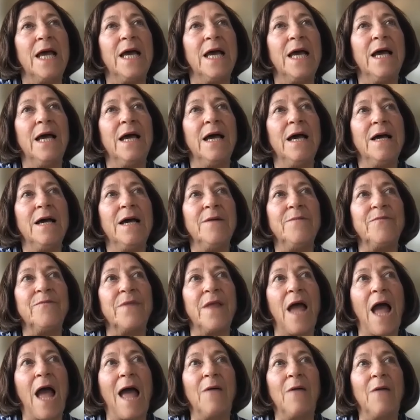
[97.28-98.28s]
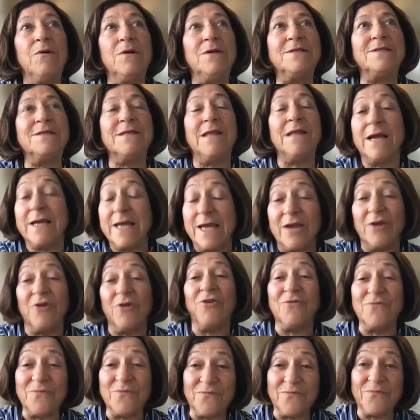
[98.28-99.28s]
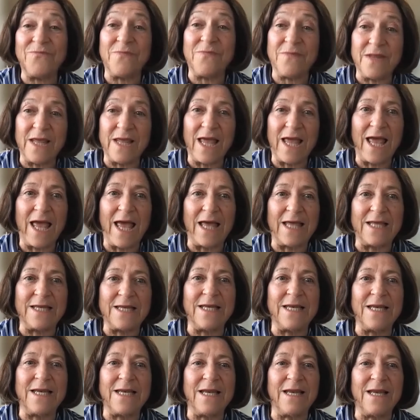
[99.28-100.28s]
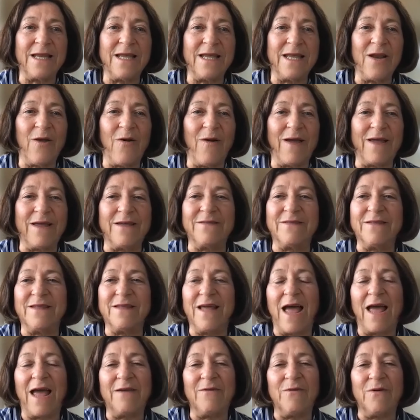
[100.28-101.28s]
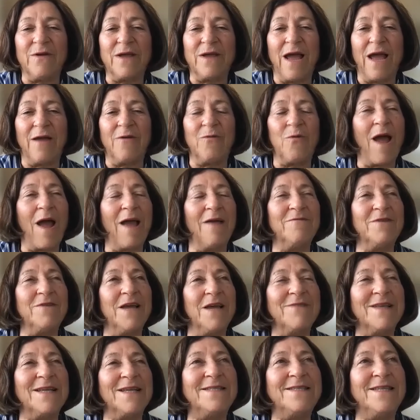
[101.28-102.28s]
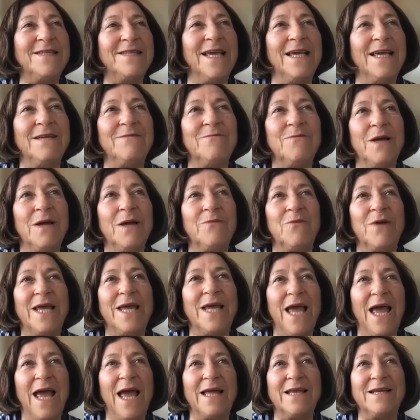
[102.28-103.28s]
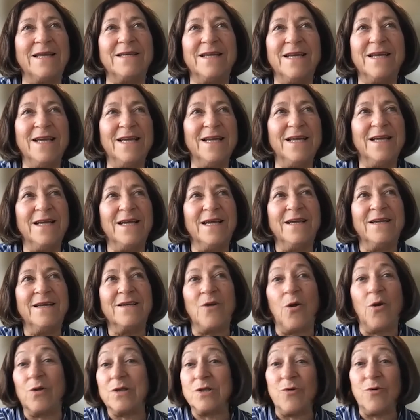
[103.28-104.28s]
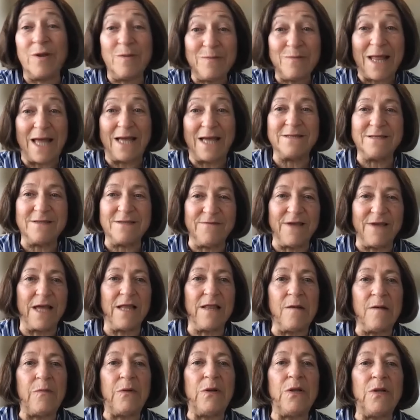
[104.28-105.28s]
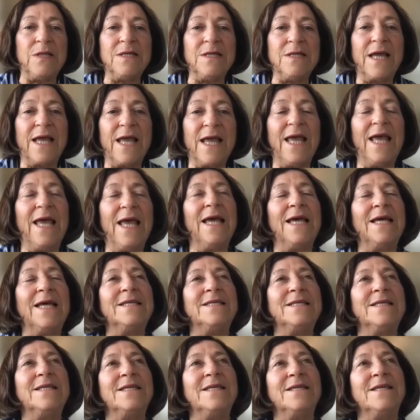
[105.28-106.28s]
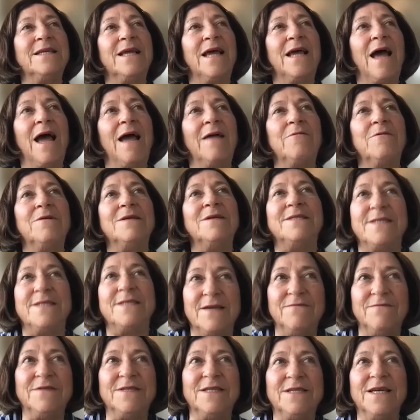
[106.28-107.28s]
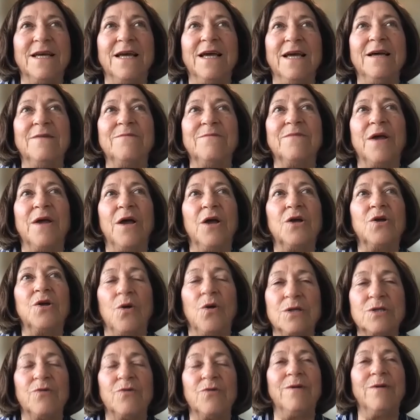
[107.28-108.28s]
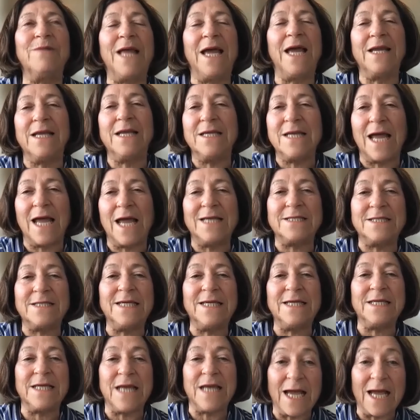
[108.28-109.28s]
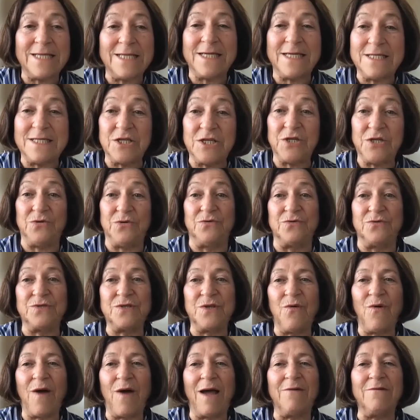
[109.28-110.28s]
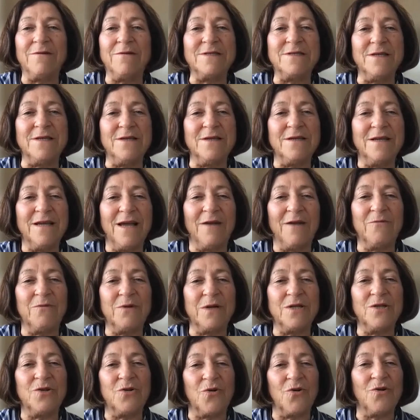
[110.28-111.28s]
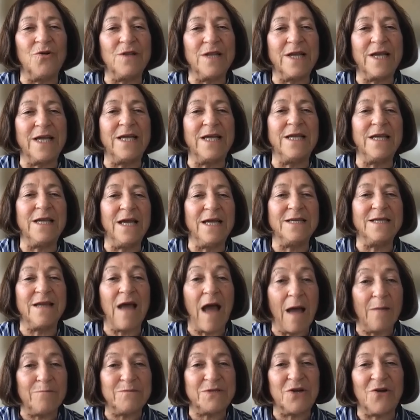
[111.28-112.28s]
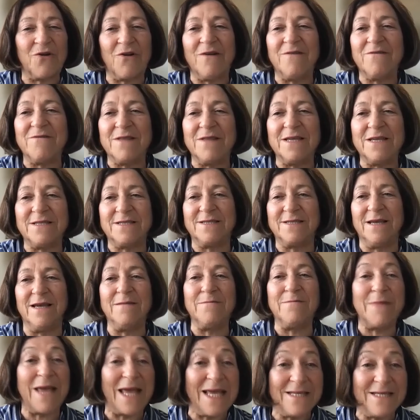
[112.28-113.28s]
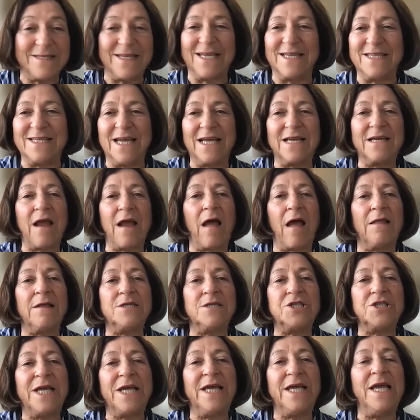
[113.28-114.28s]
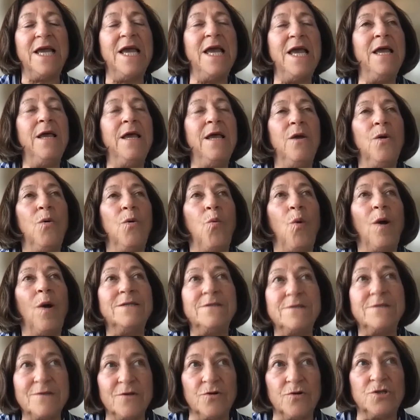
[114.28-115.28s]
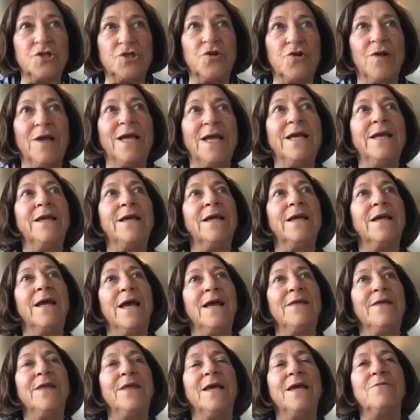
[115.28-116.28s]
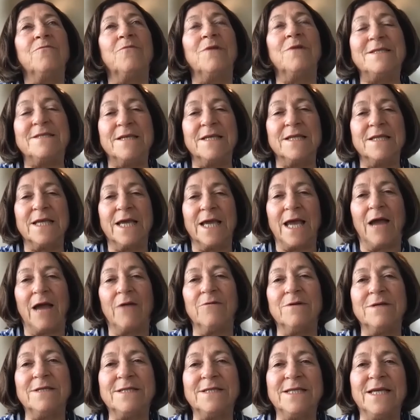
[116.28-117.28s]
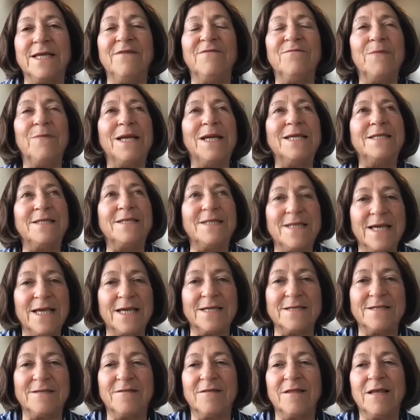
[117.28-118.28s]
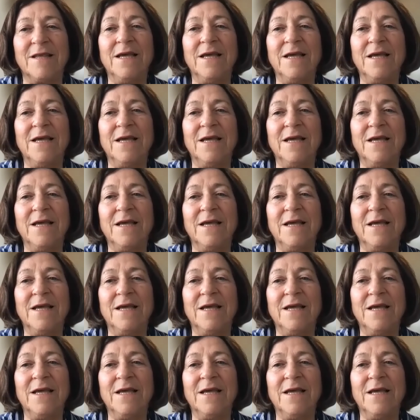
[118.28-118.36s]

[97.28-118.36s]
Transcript: I was luckier. And, I arrived on the scene when we had cochlear implants available. And I received a cochlear implant in 1992. So I was a real early adopter of this amazing technology, one surgery. And then recently I received my sixth